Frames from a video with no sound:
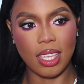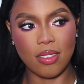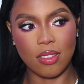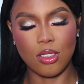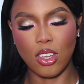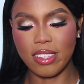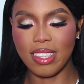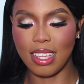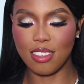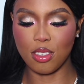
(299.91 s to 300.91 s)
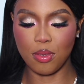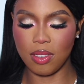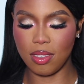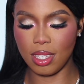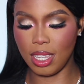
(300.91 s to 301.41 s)
It's not as
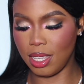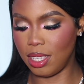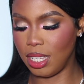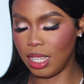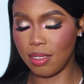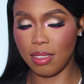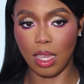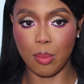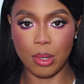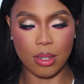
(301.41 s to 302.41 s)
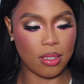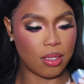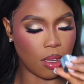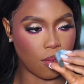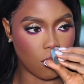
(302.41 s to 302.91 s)
sophisticated as the Ambery
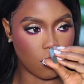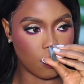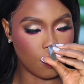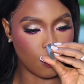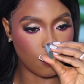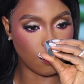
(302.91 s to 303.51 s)
Saffron.